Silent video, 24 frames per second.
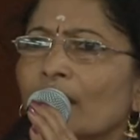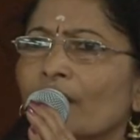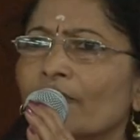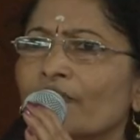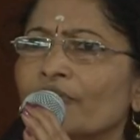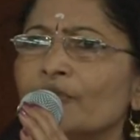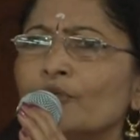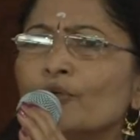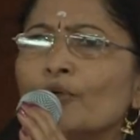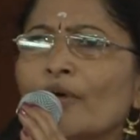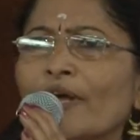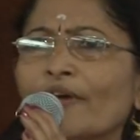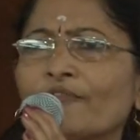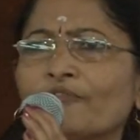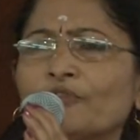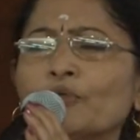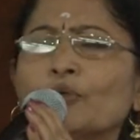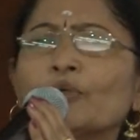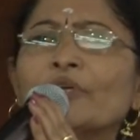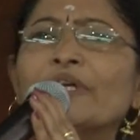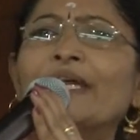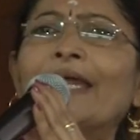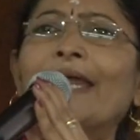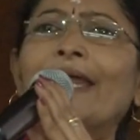you have to
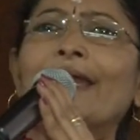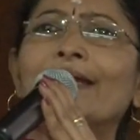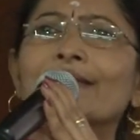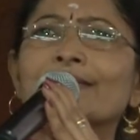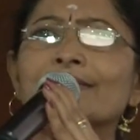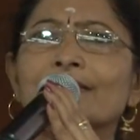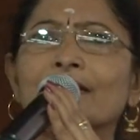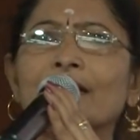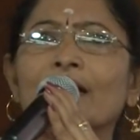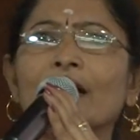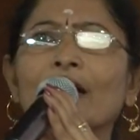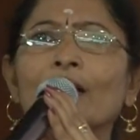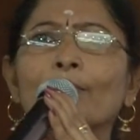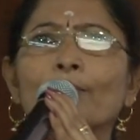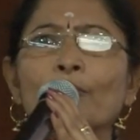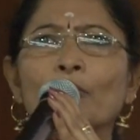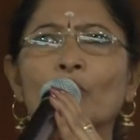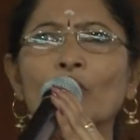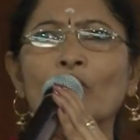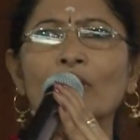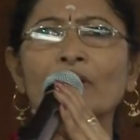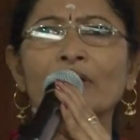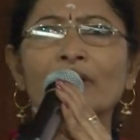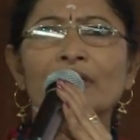gaze
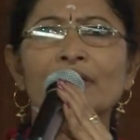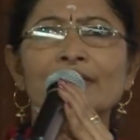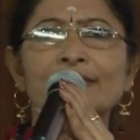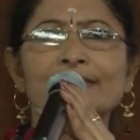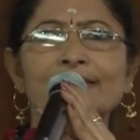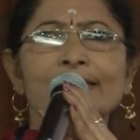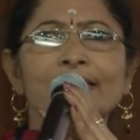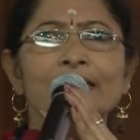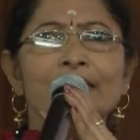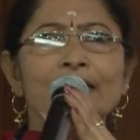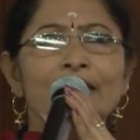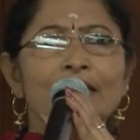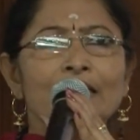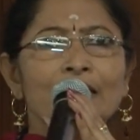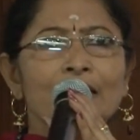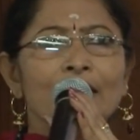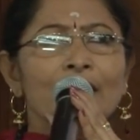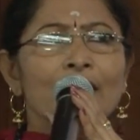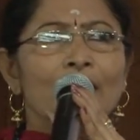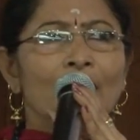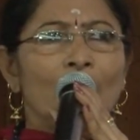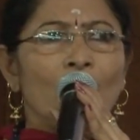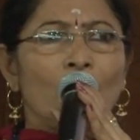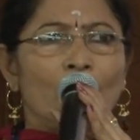upon a
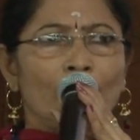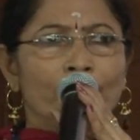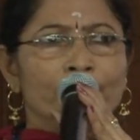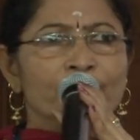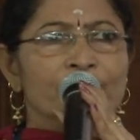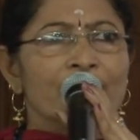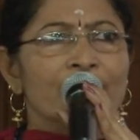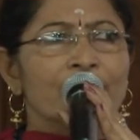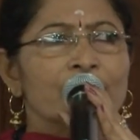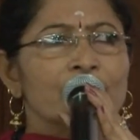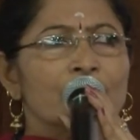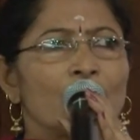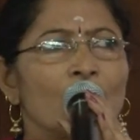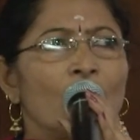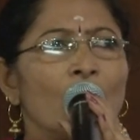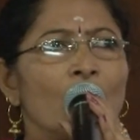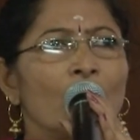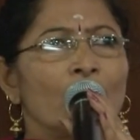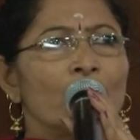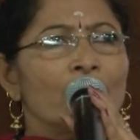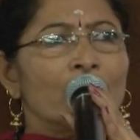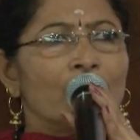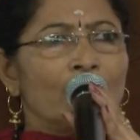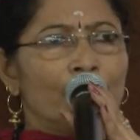single object
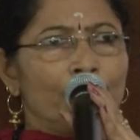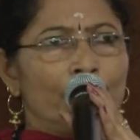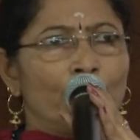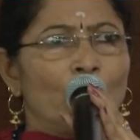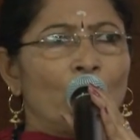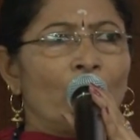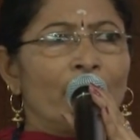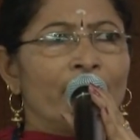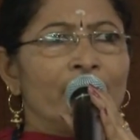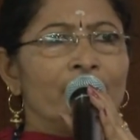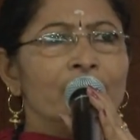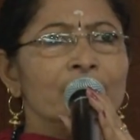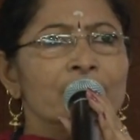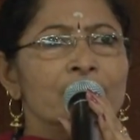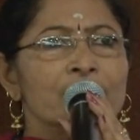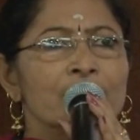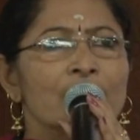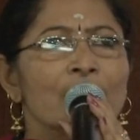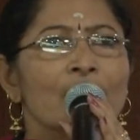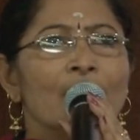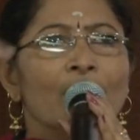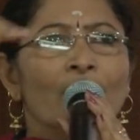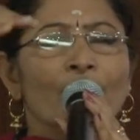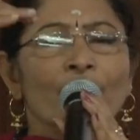or a point
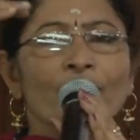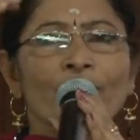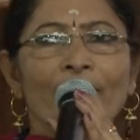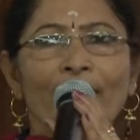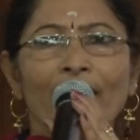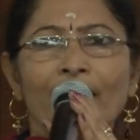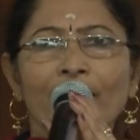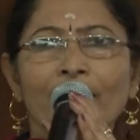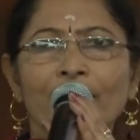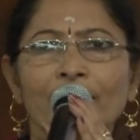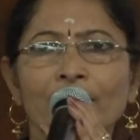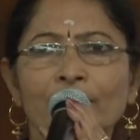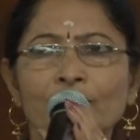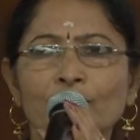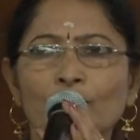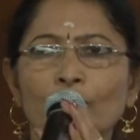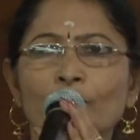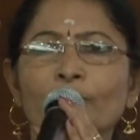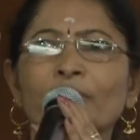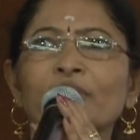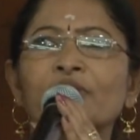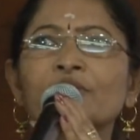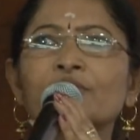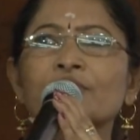where you'll
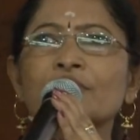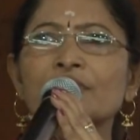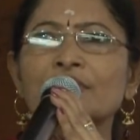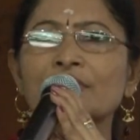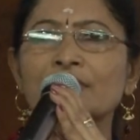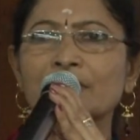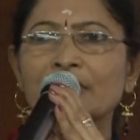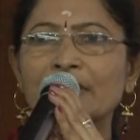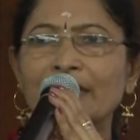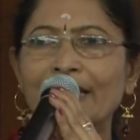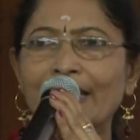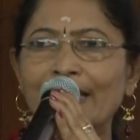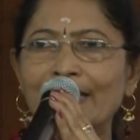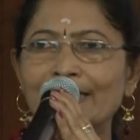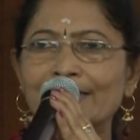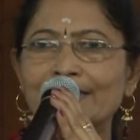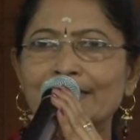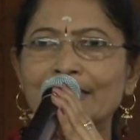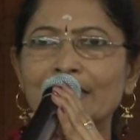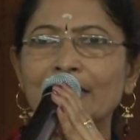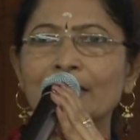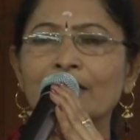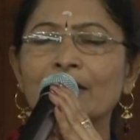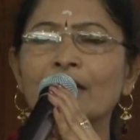be just
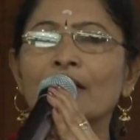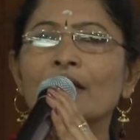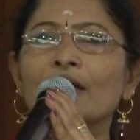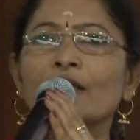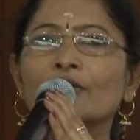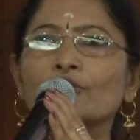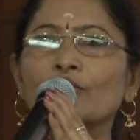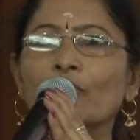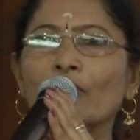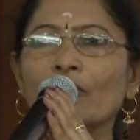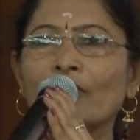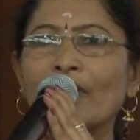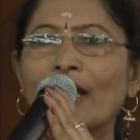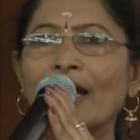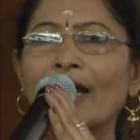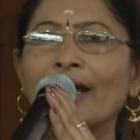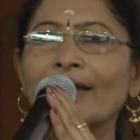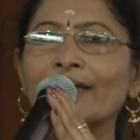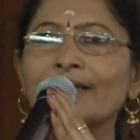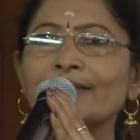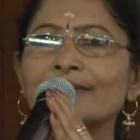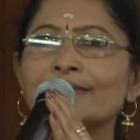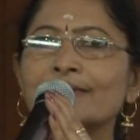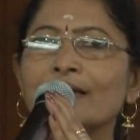gazing, your
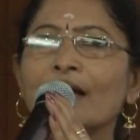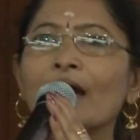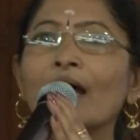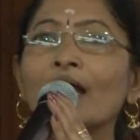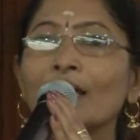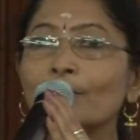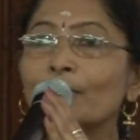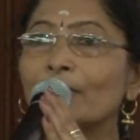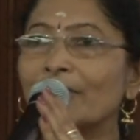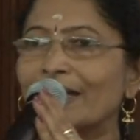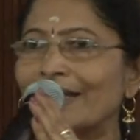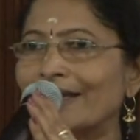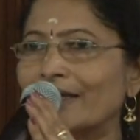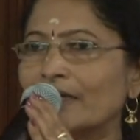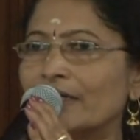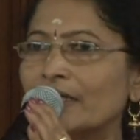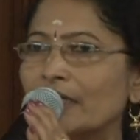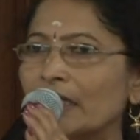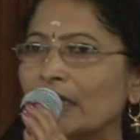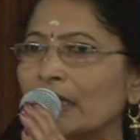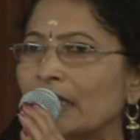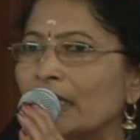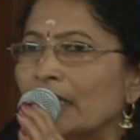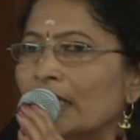eyes
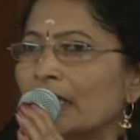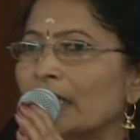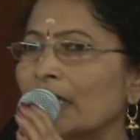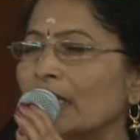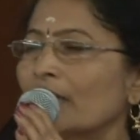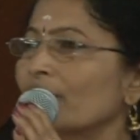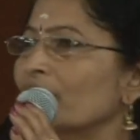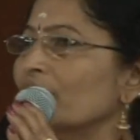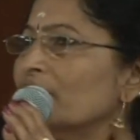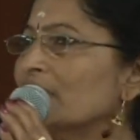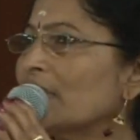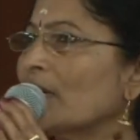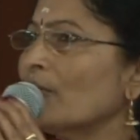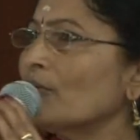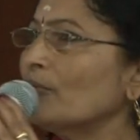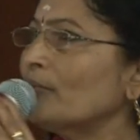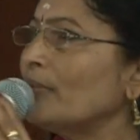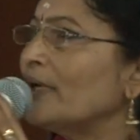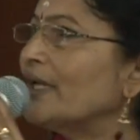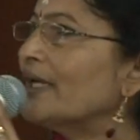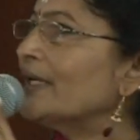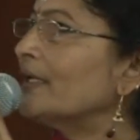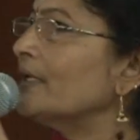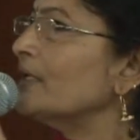unblinking, without
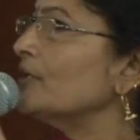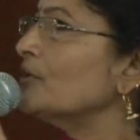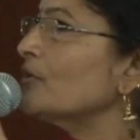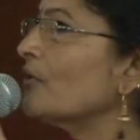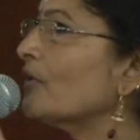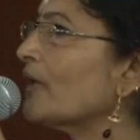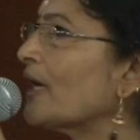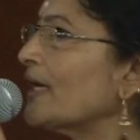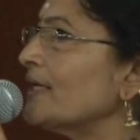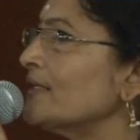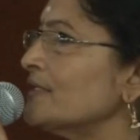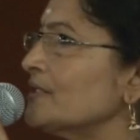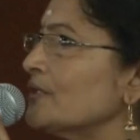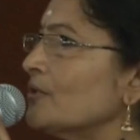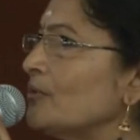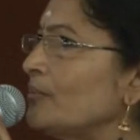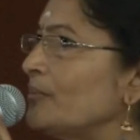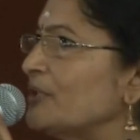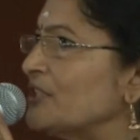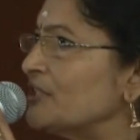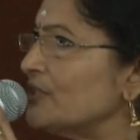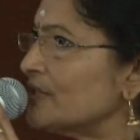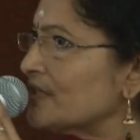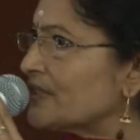blinking your eyes, you'll
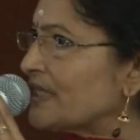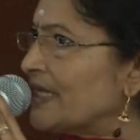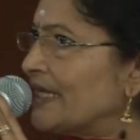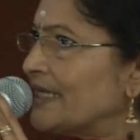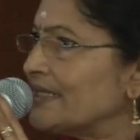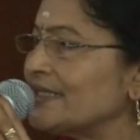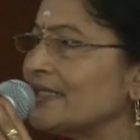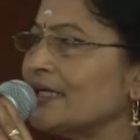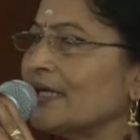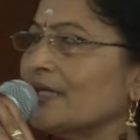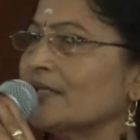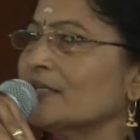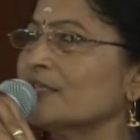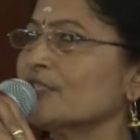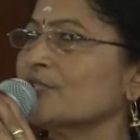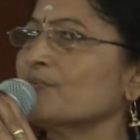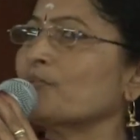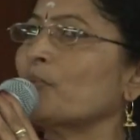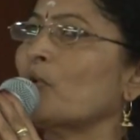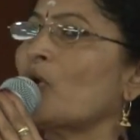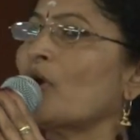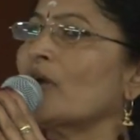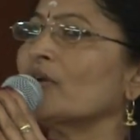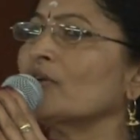be just gazing at the
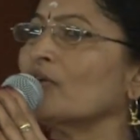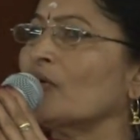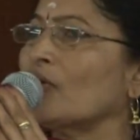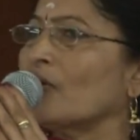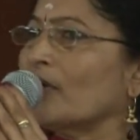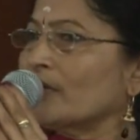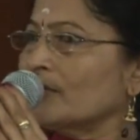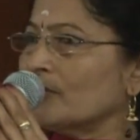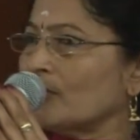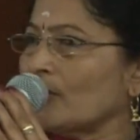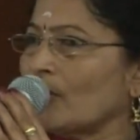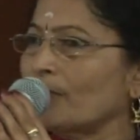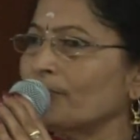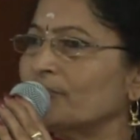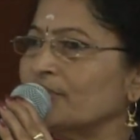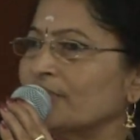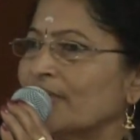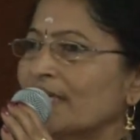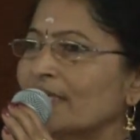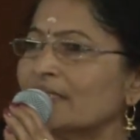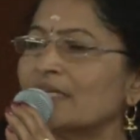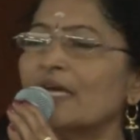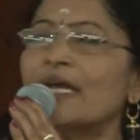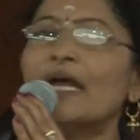spot or the
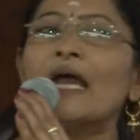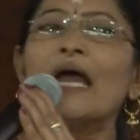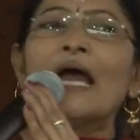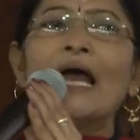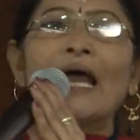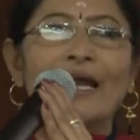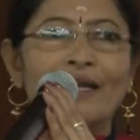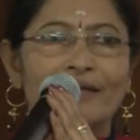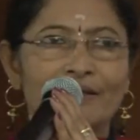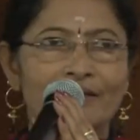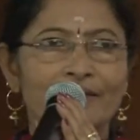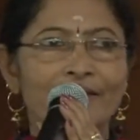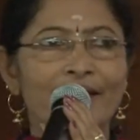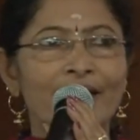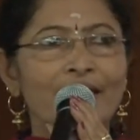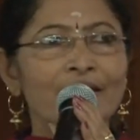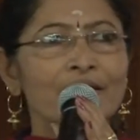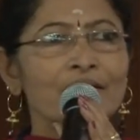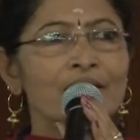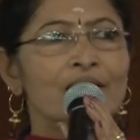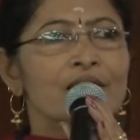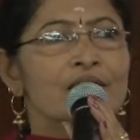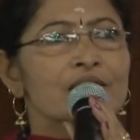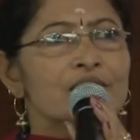object, and
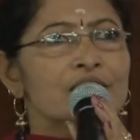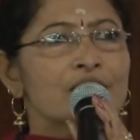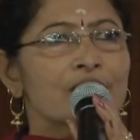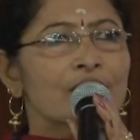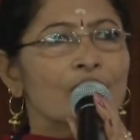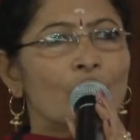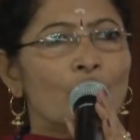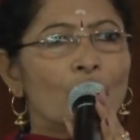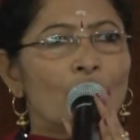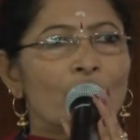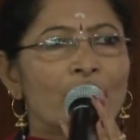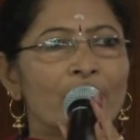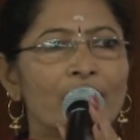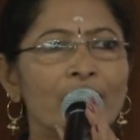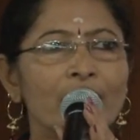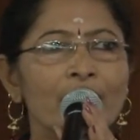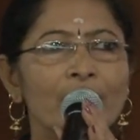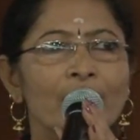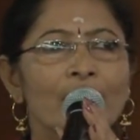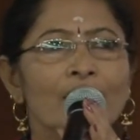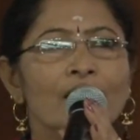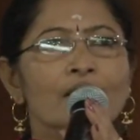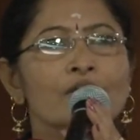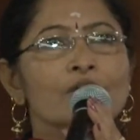then
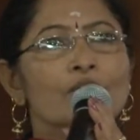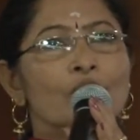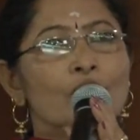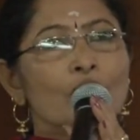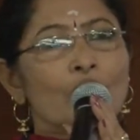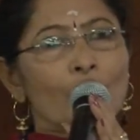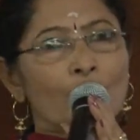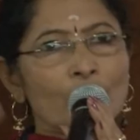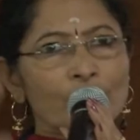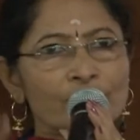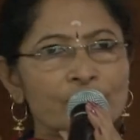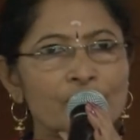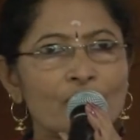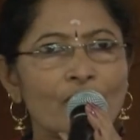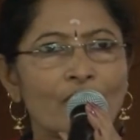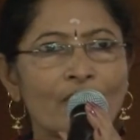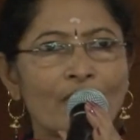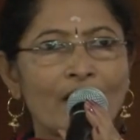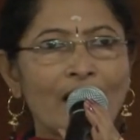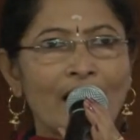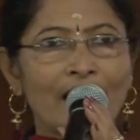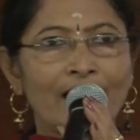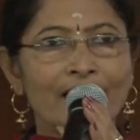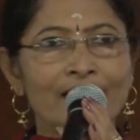slowly you close your
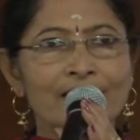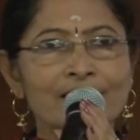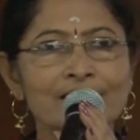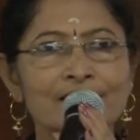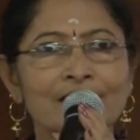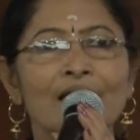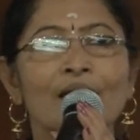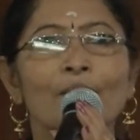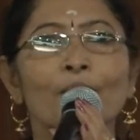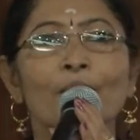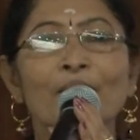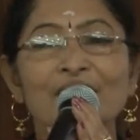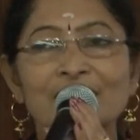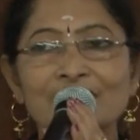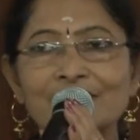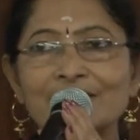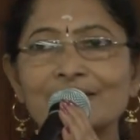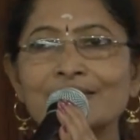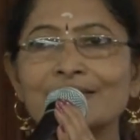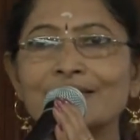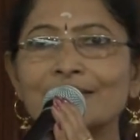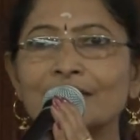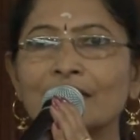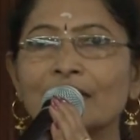eyes, but
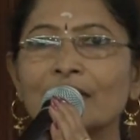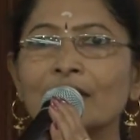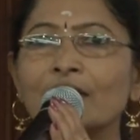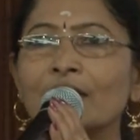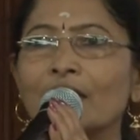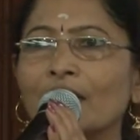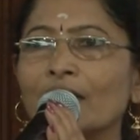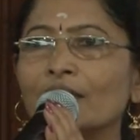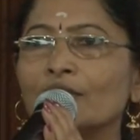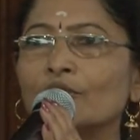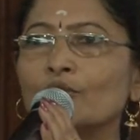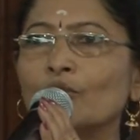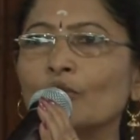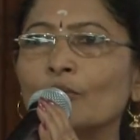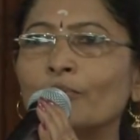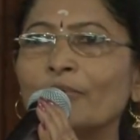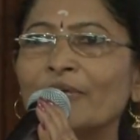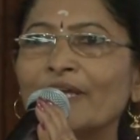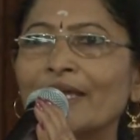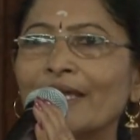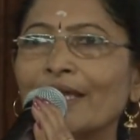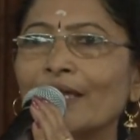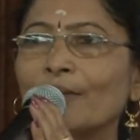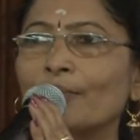still you will
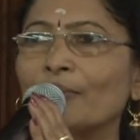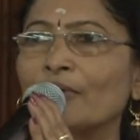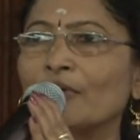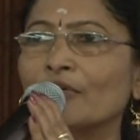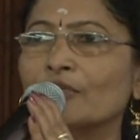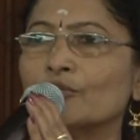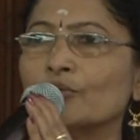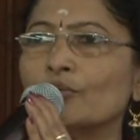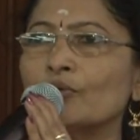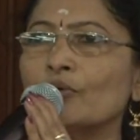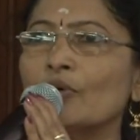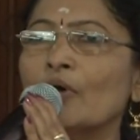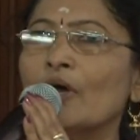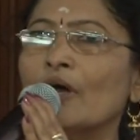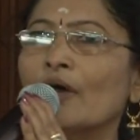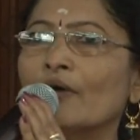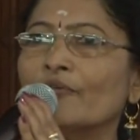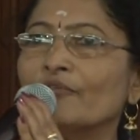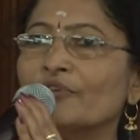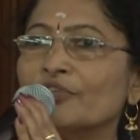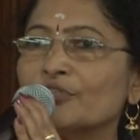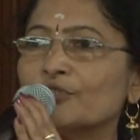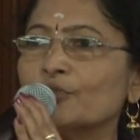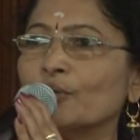be able to
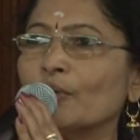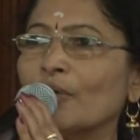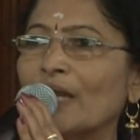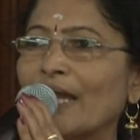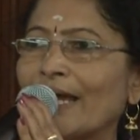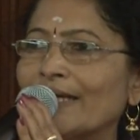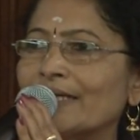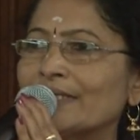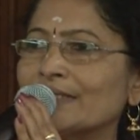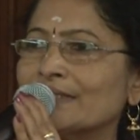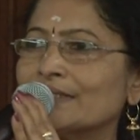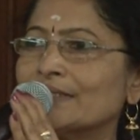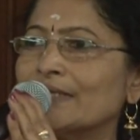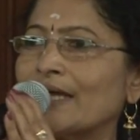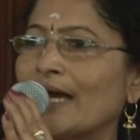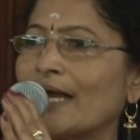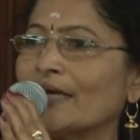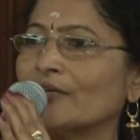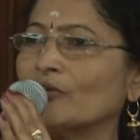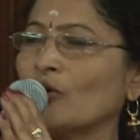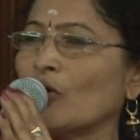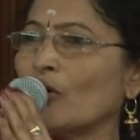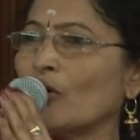visualize that